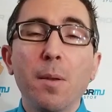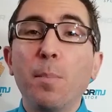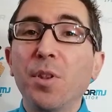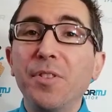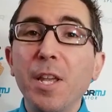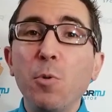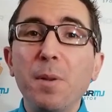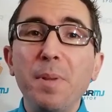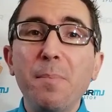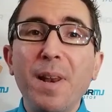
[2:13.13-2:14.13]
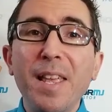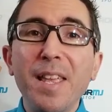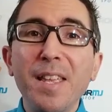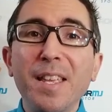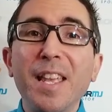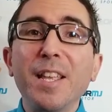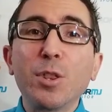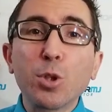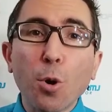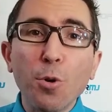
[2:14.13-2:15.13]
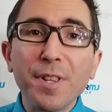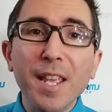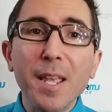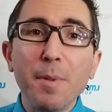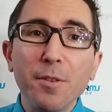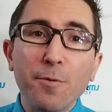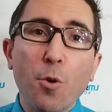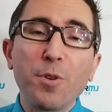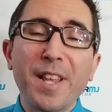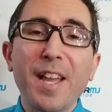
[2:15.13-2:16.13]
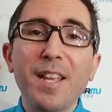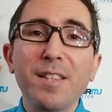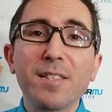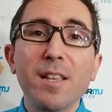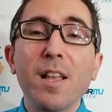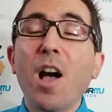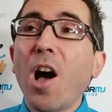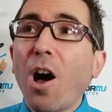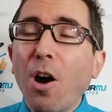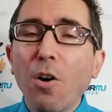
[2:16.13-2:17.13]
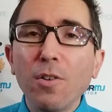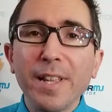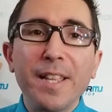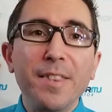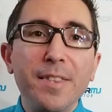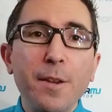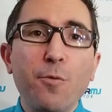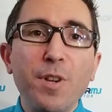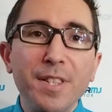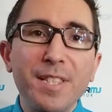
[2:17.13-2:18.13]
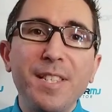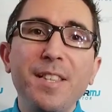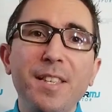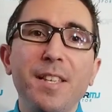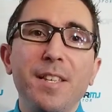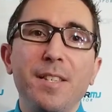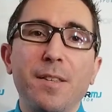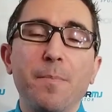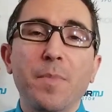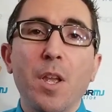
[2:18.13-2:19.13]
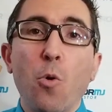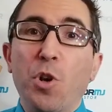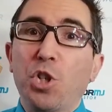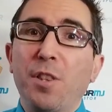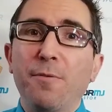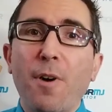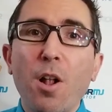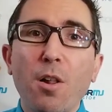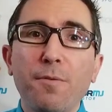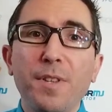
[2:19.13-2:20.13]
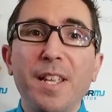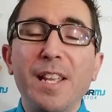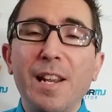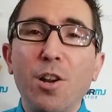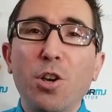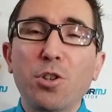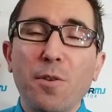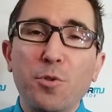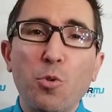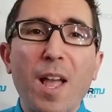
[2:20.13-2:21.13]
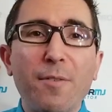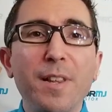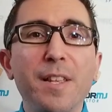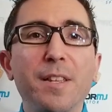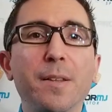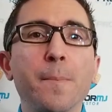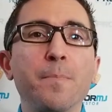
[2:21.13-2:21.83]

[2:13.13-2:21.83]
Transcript: but they will be playing a third game in four nights, all in different cities, which involves a lot of traveling.